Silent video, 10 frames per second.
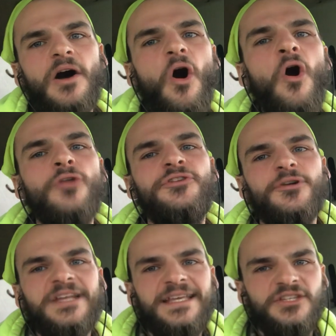
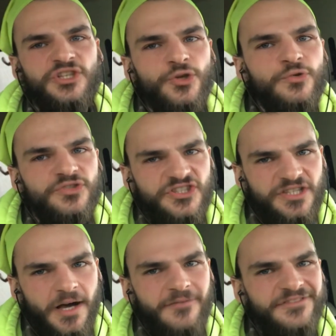alternate
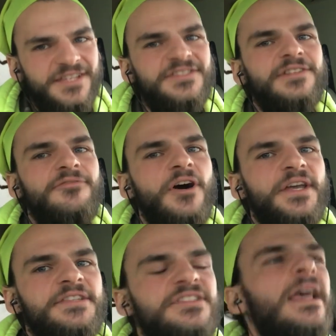use of this
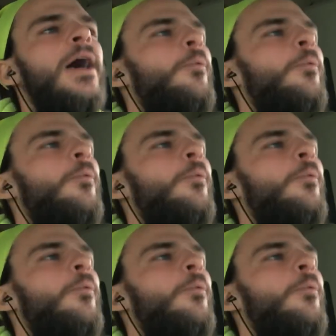device,